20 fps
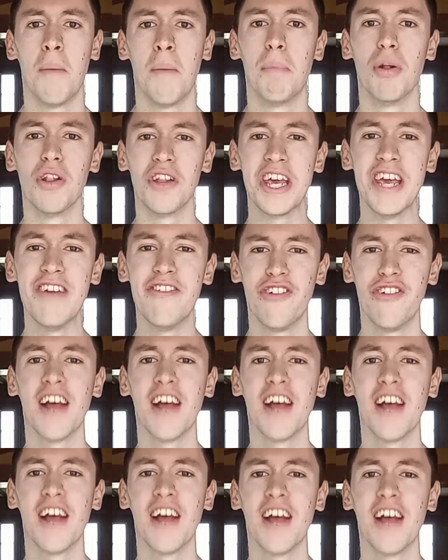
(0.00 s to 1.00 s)
Believe it or
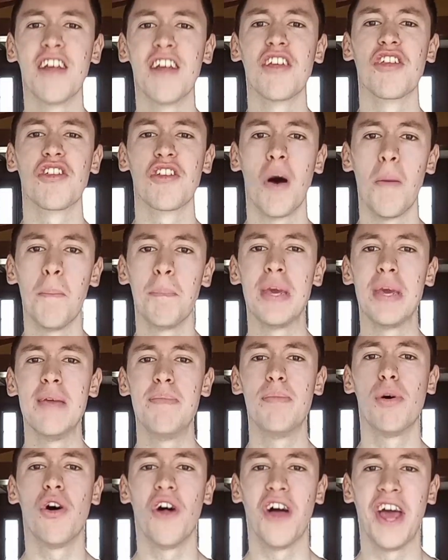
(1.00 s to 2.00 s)
not, some
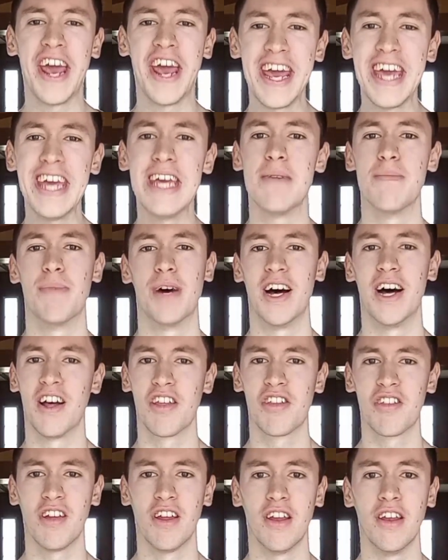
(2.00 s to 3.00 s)
people hate
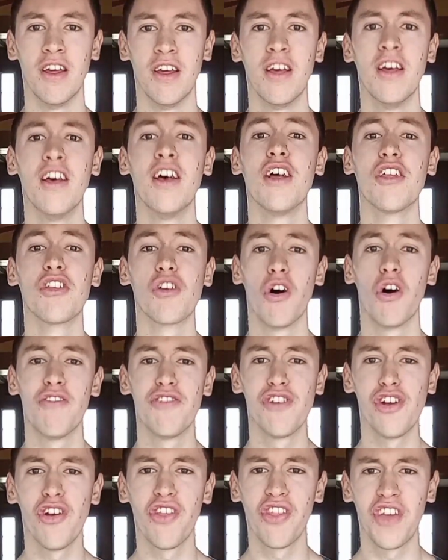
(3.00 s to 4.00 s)
Boston. So if
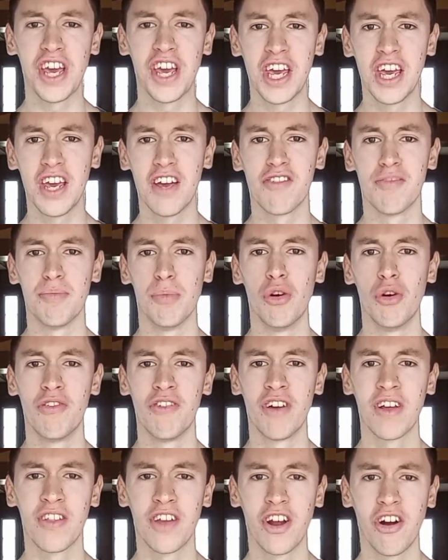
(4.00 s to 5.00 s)
you're thinking of
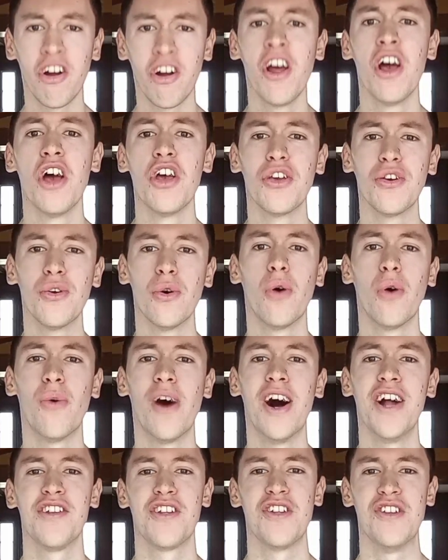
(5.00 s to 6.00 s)
moving there, you'll
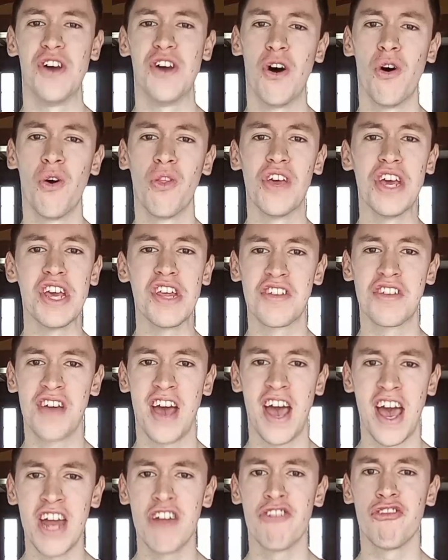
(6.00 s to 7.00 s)
want to know these
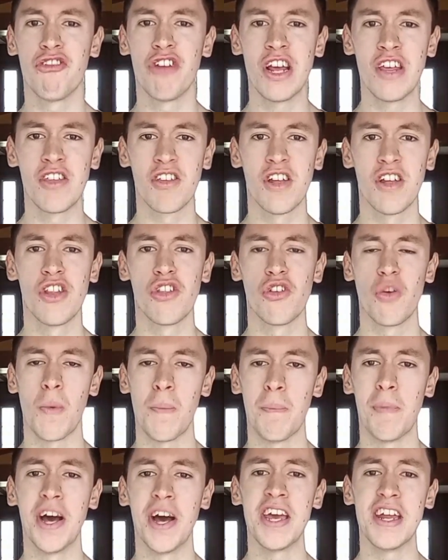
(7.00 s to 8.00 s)
10 reasons you
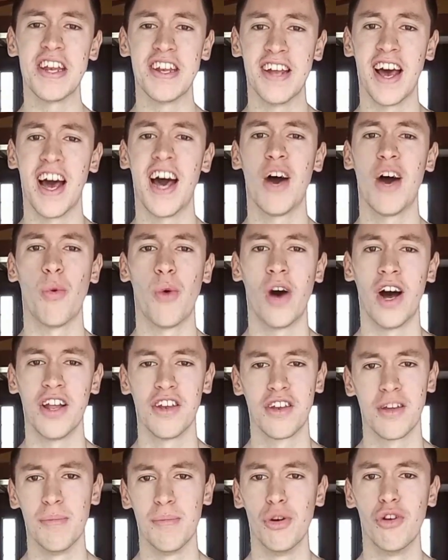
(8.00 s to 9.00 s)
might not want
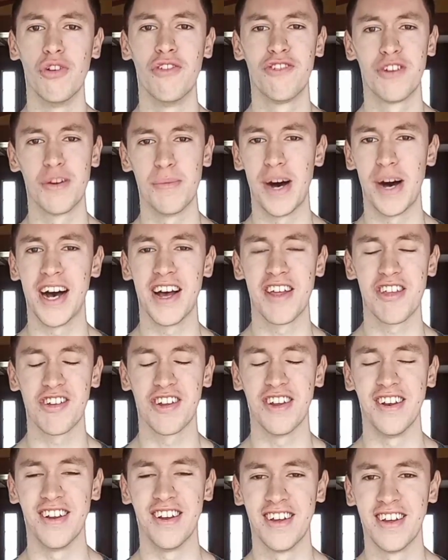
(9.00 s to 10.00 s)
to move to
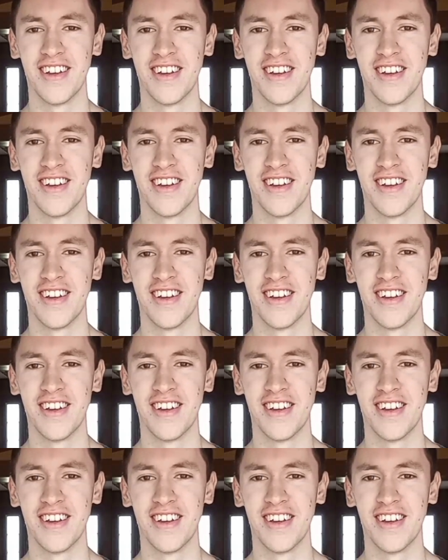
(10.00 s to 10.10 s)
Boston.